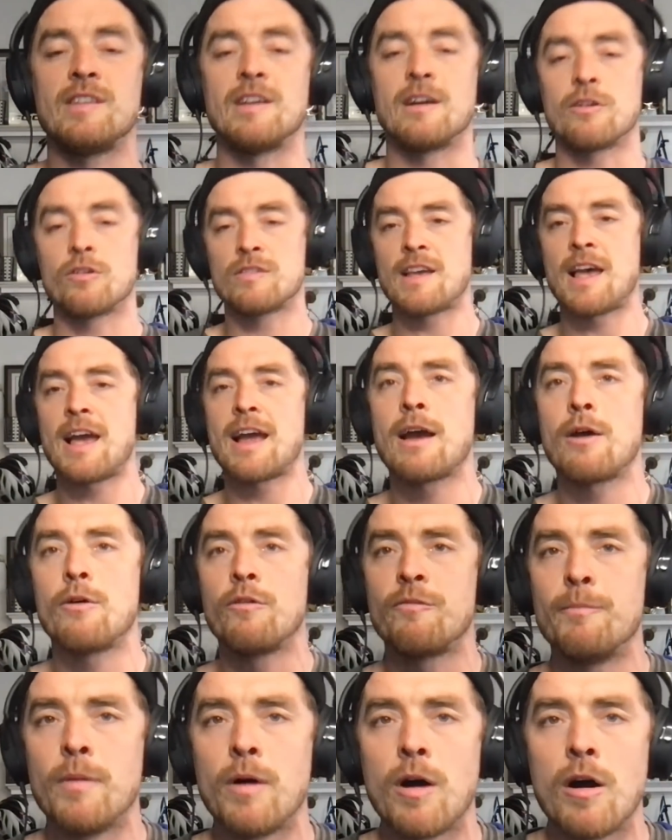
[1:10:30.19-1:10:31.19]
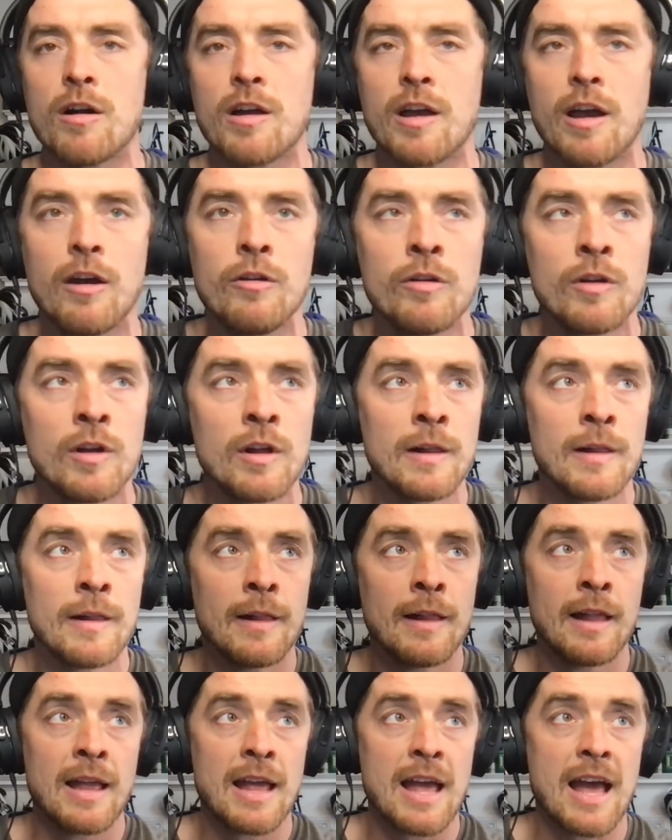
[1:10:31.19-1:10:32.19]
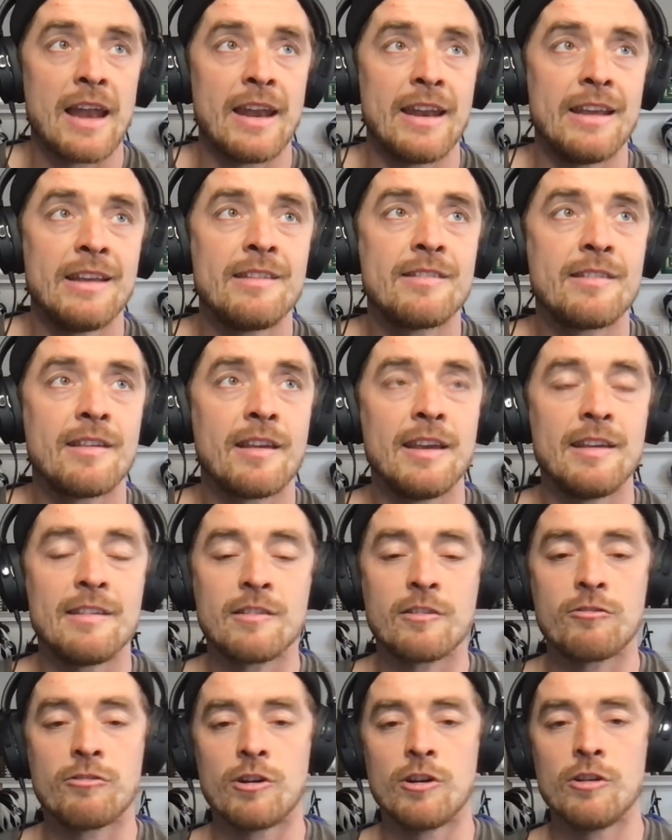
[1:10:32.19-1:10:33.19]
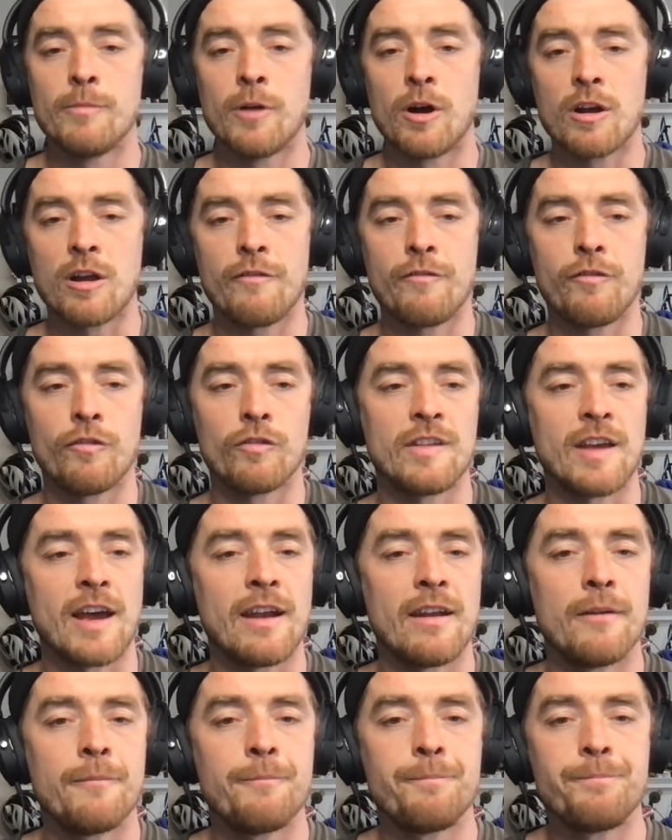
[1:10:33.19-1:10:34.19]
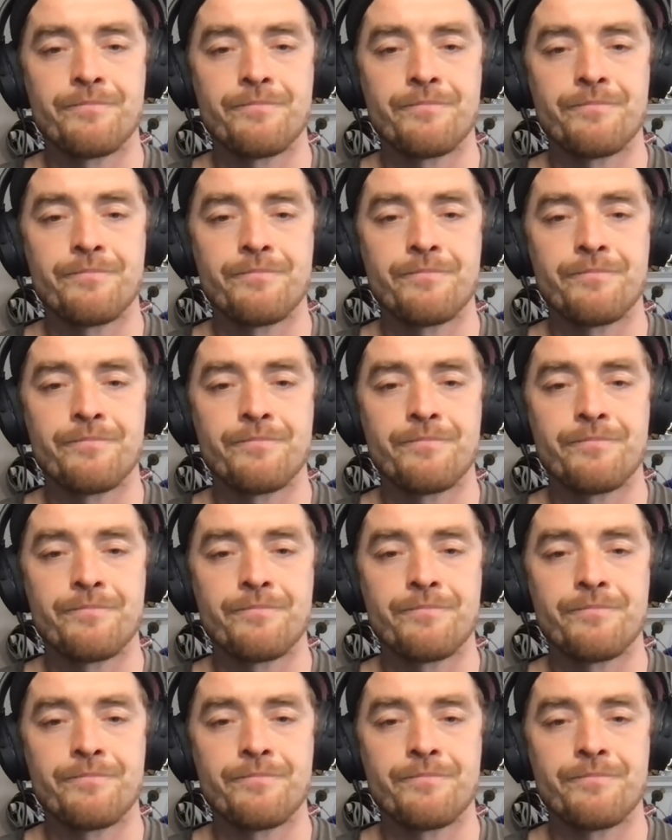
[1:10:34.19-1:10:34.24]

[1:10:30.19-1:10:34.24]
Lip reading: I got to hang out with Marco and his crew, Marco Fontana.